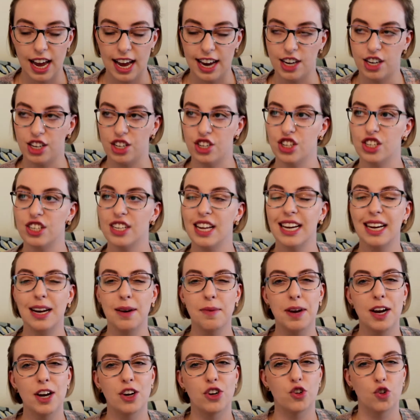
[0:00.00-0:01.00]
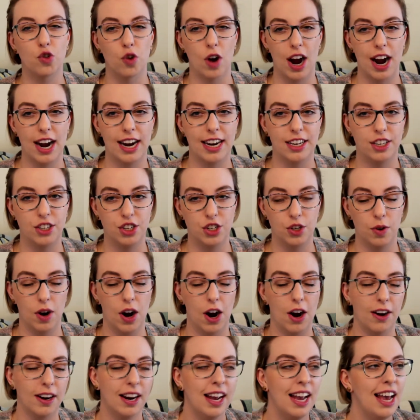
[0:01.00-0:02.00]
and just like I'm not trying too
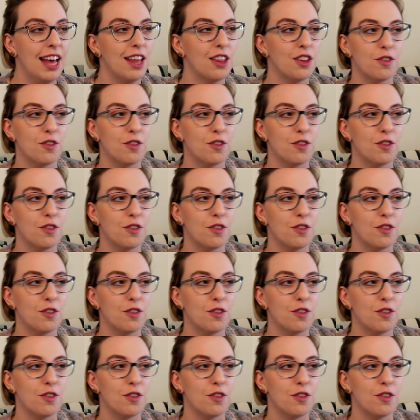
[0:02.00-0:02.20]
hard.